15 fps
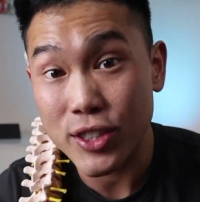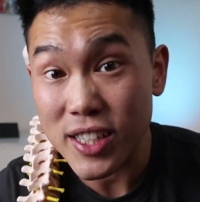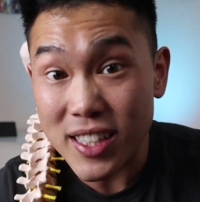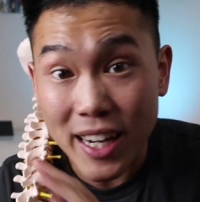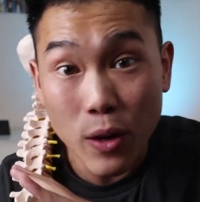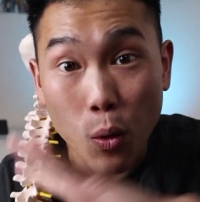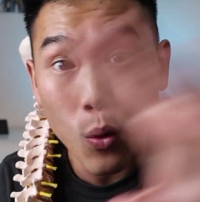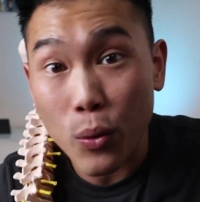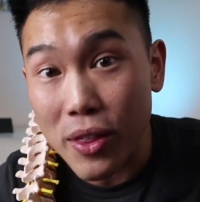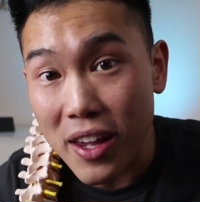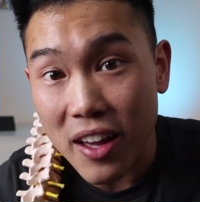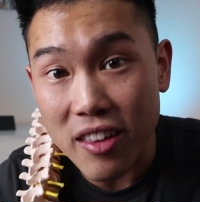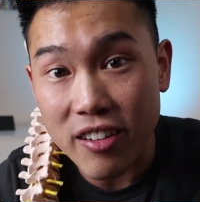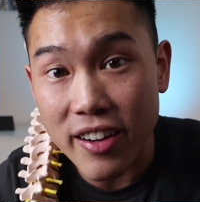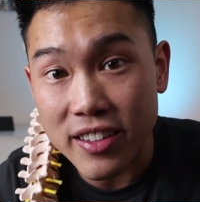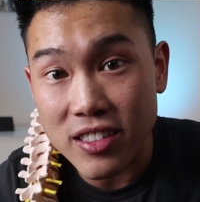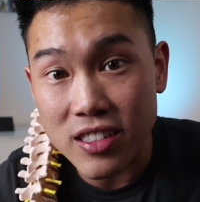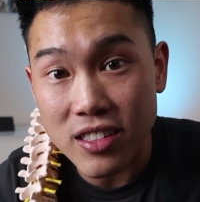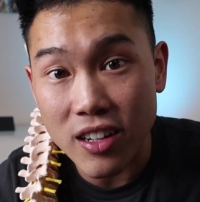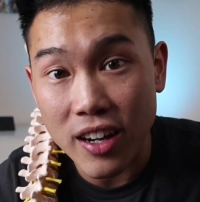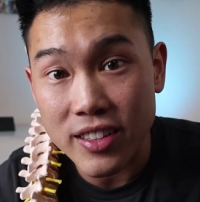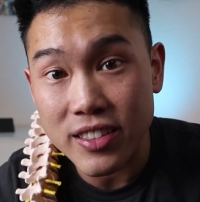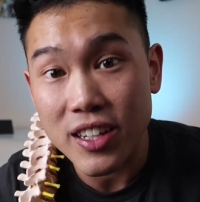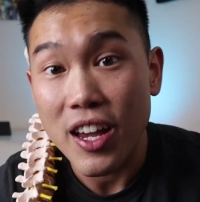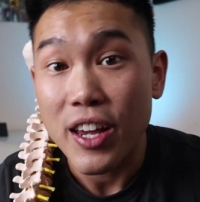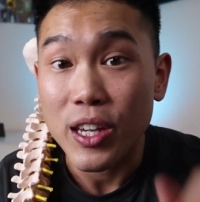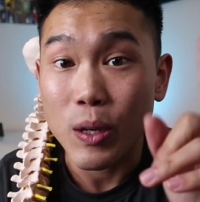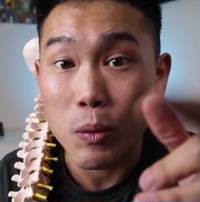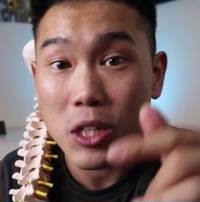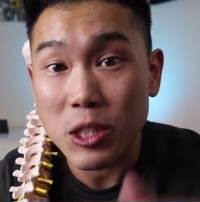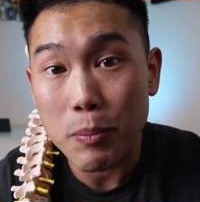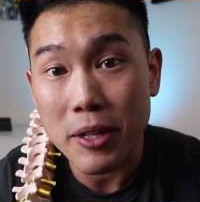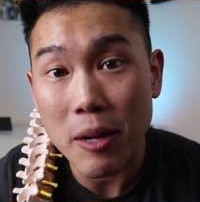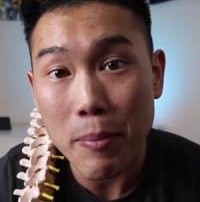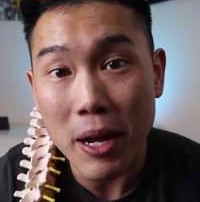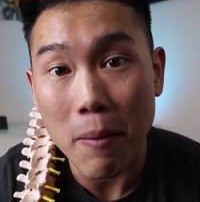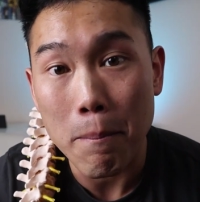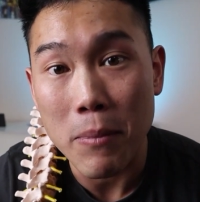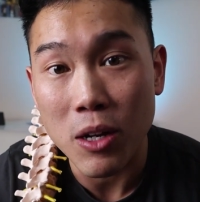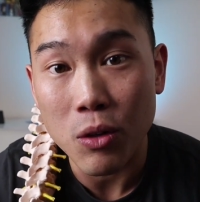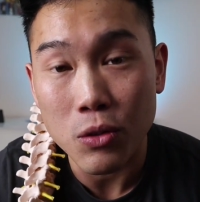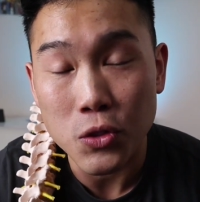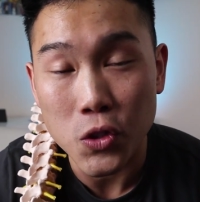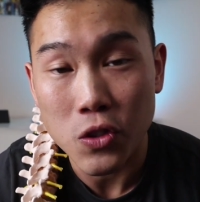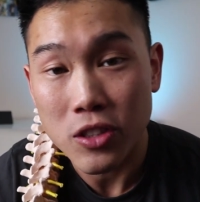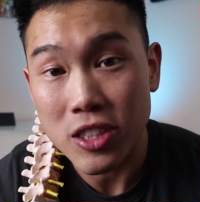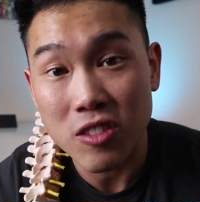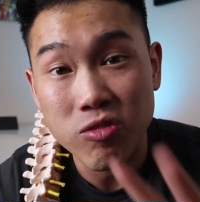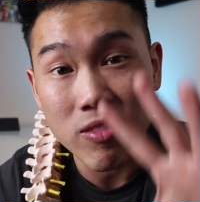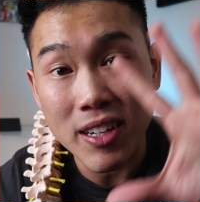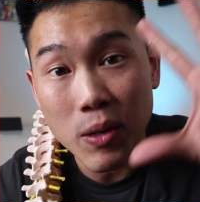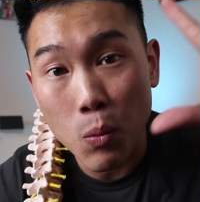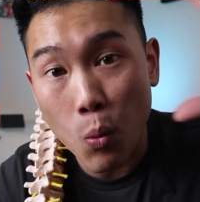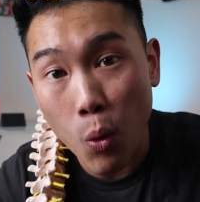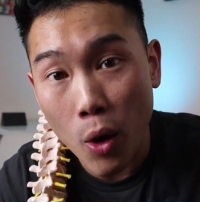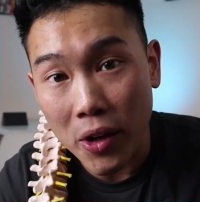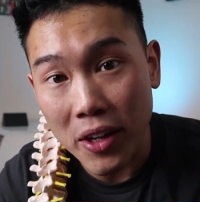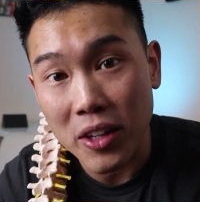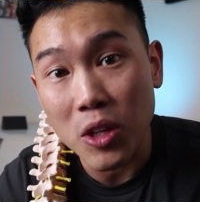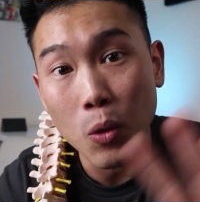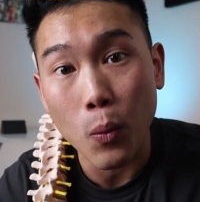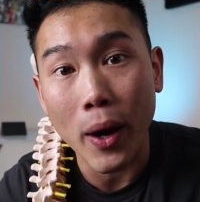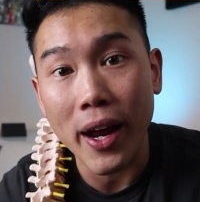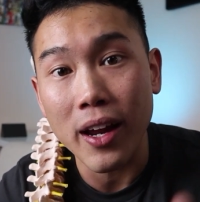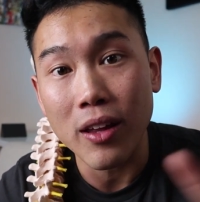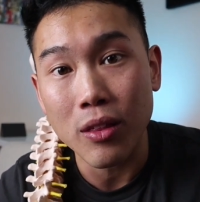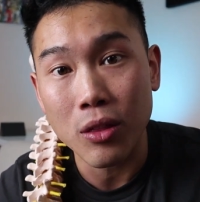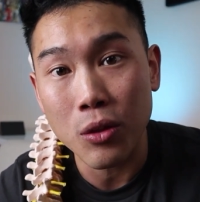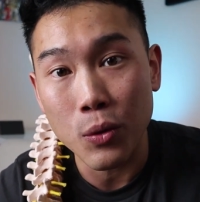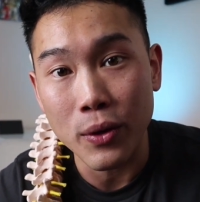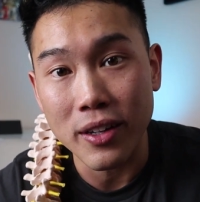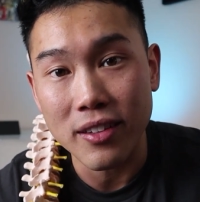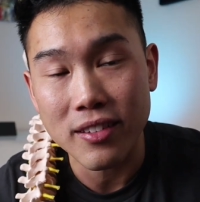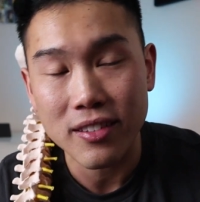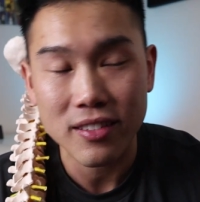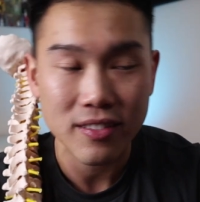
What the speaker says: So just like all the other exercises, you wanna spend about a minute or two just really working your way through it.